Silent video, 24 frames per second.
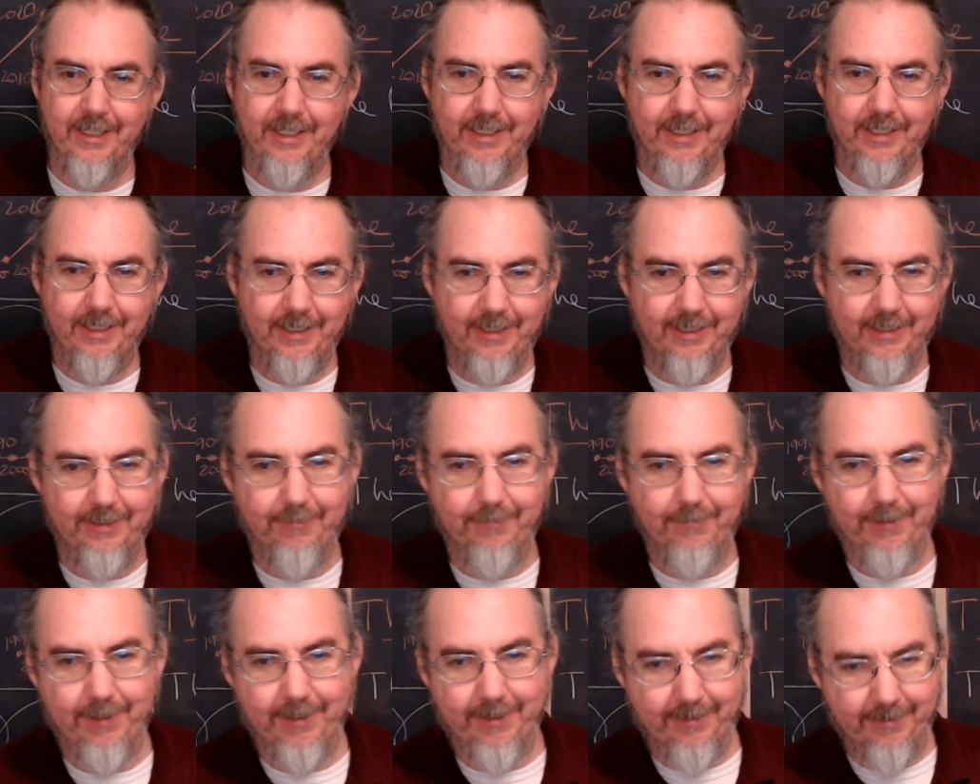
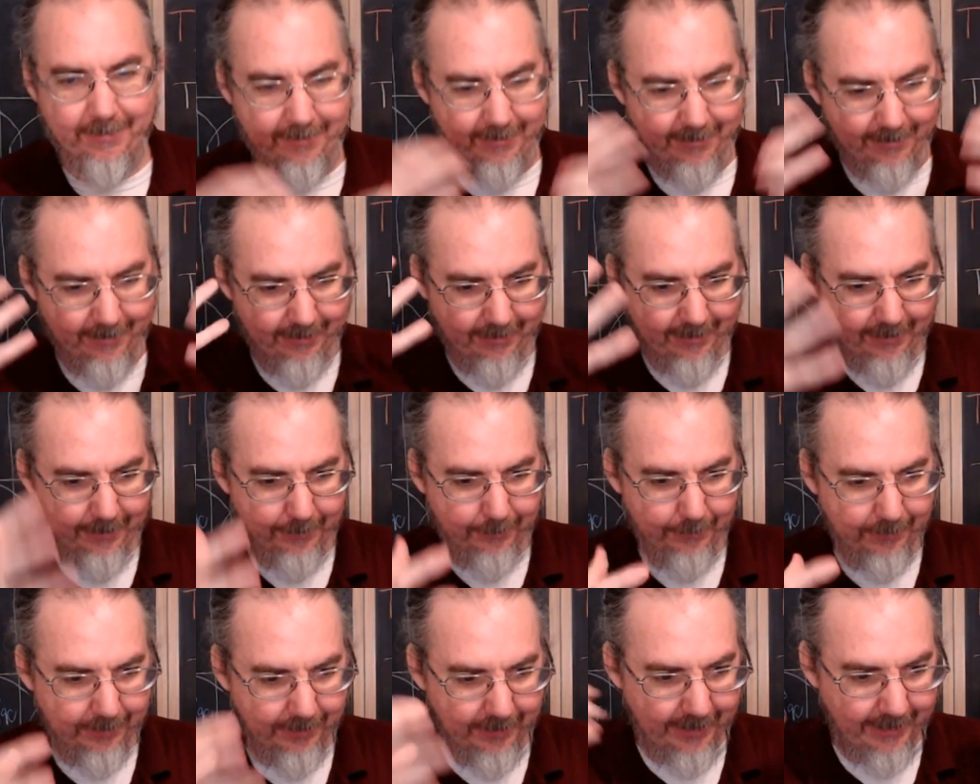and he
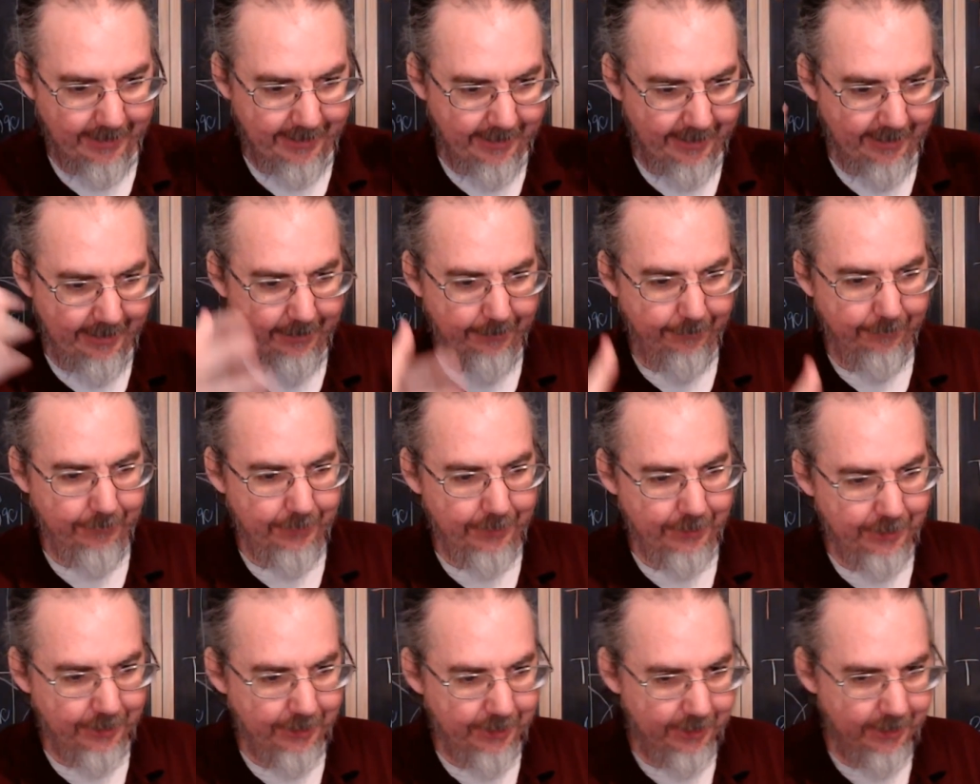really had the
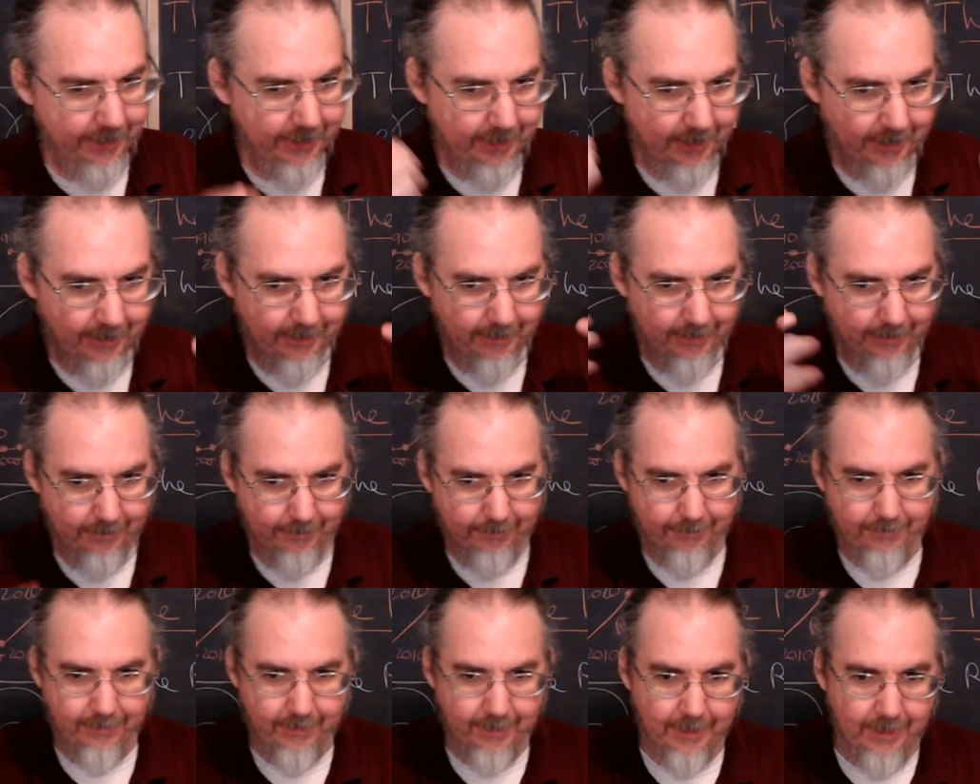vision
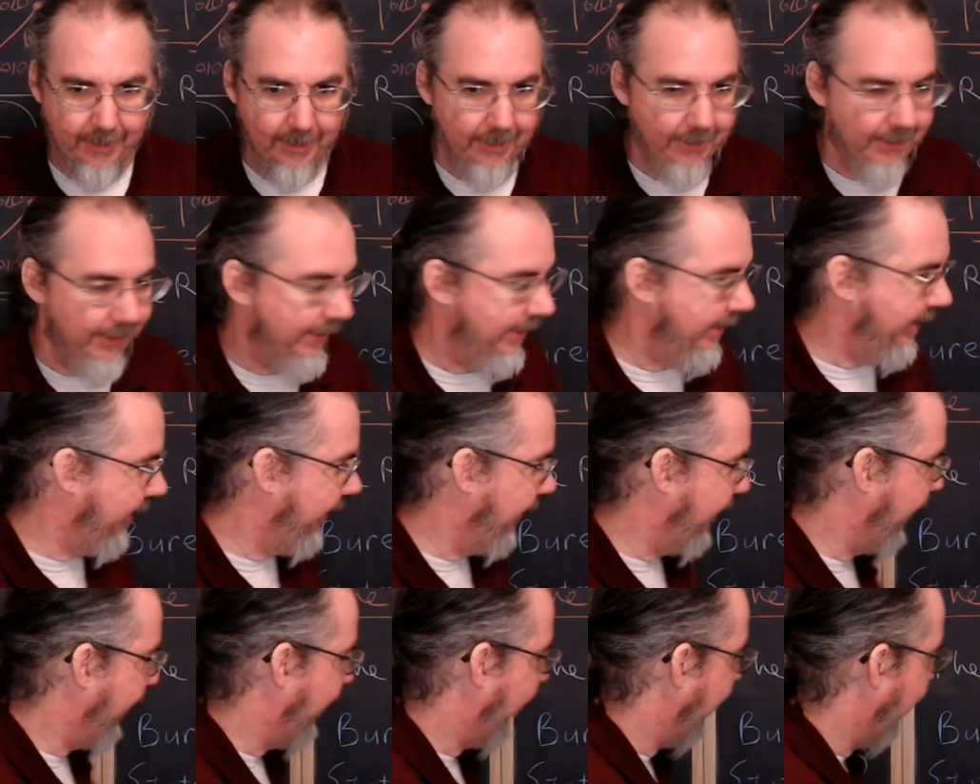of
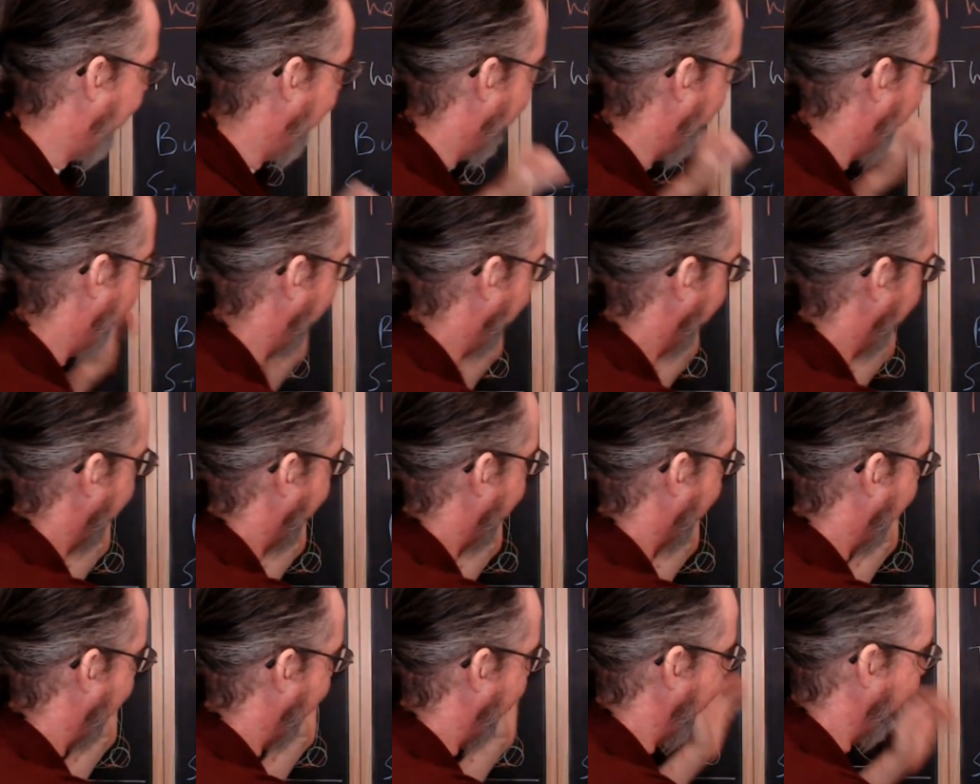a
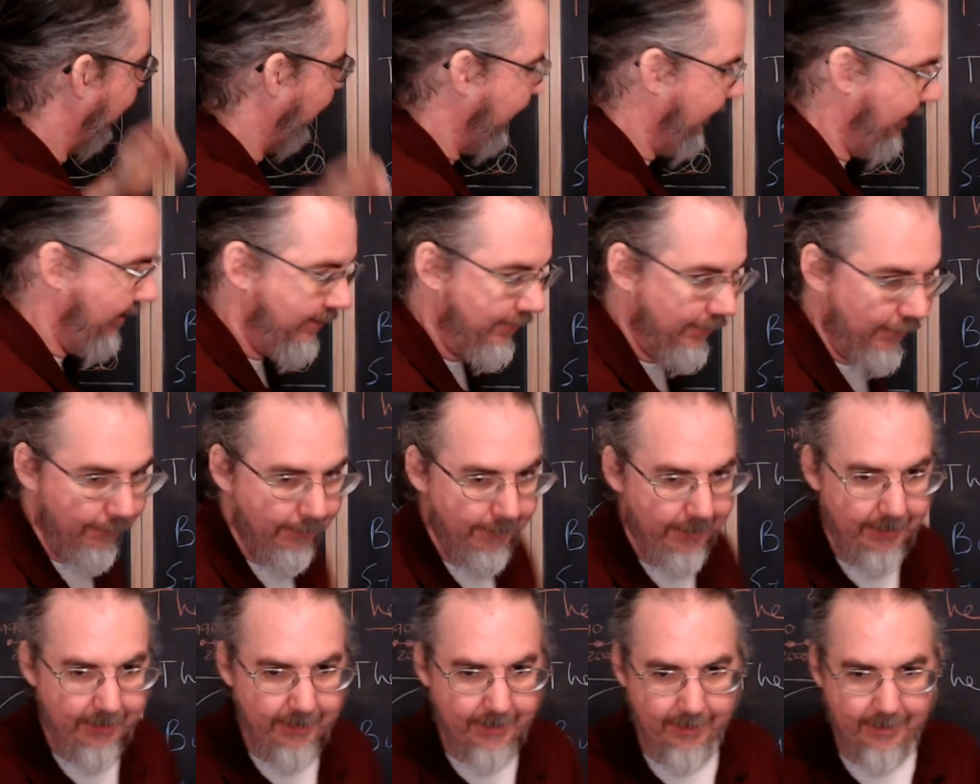bureaucratic states of
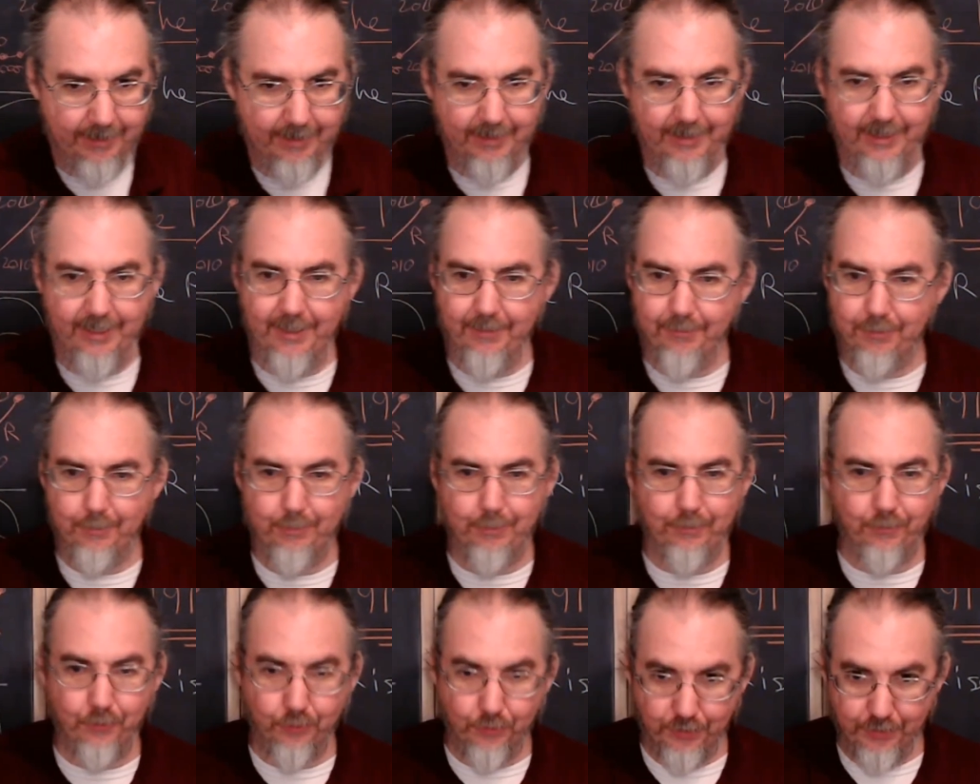America even
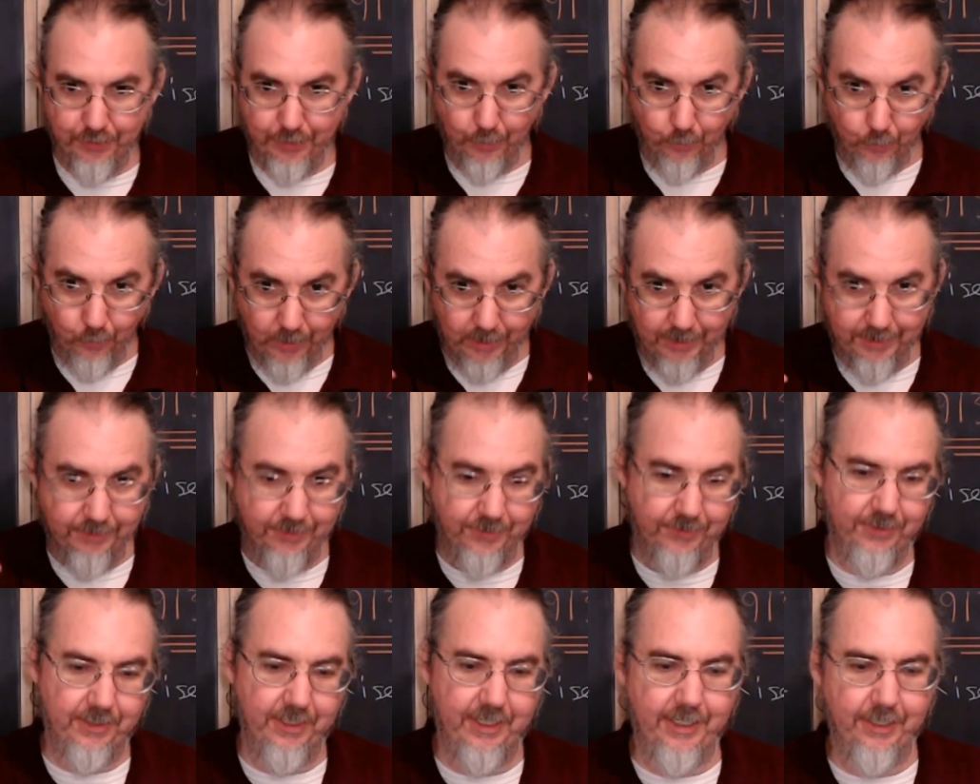before there
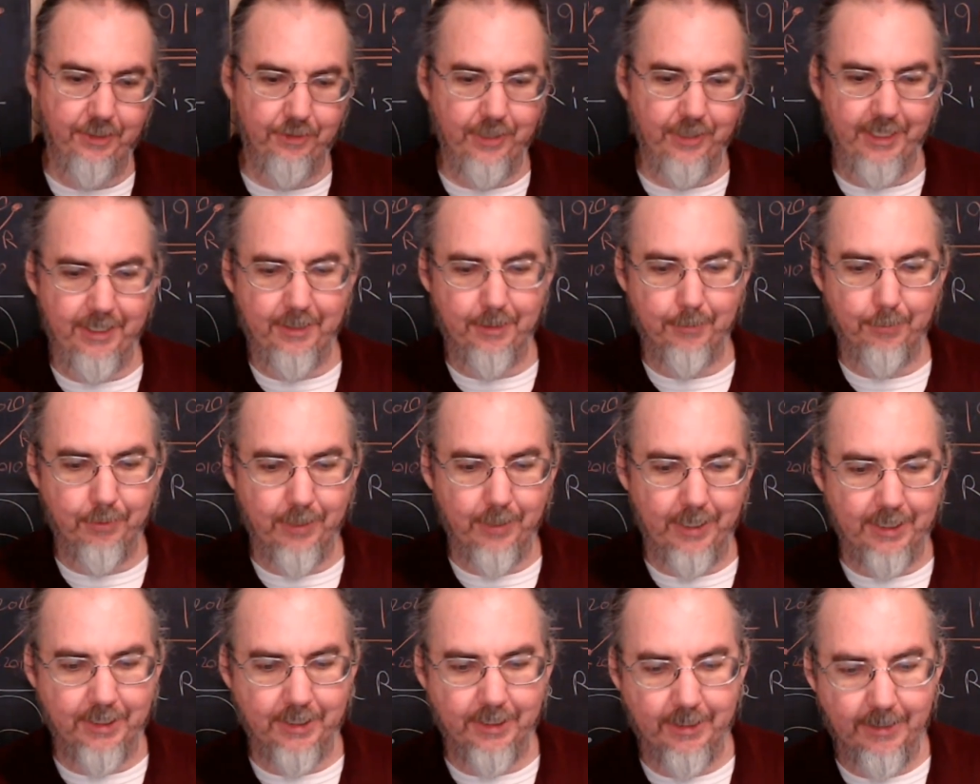was a Great
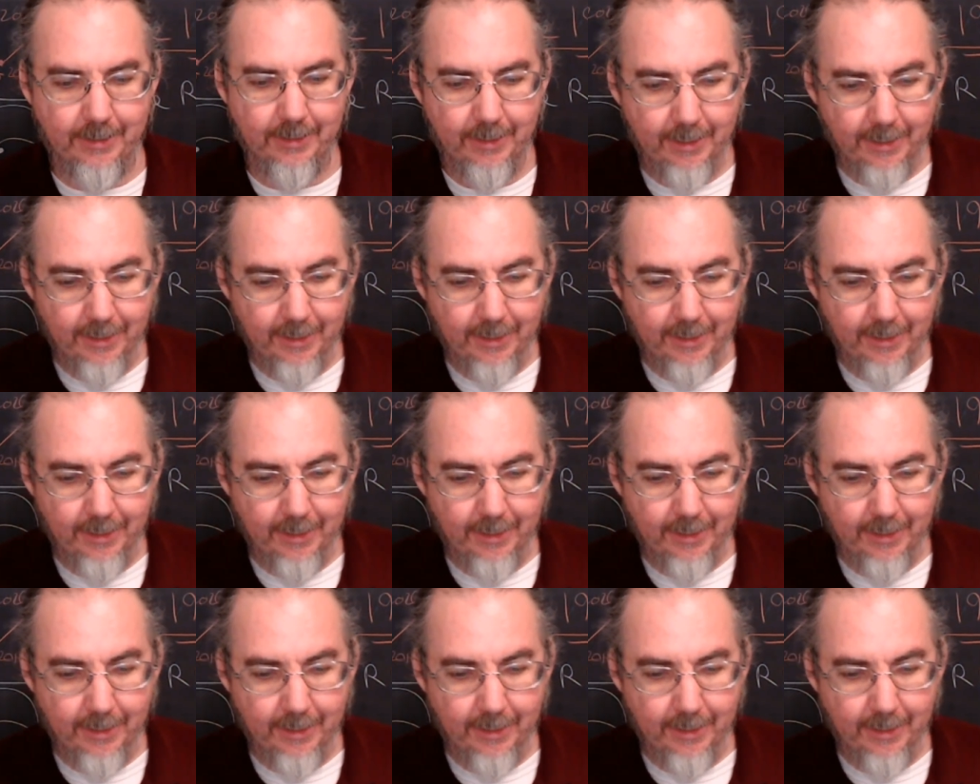Depression.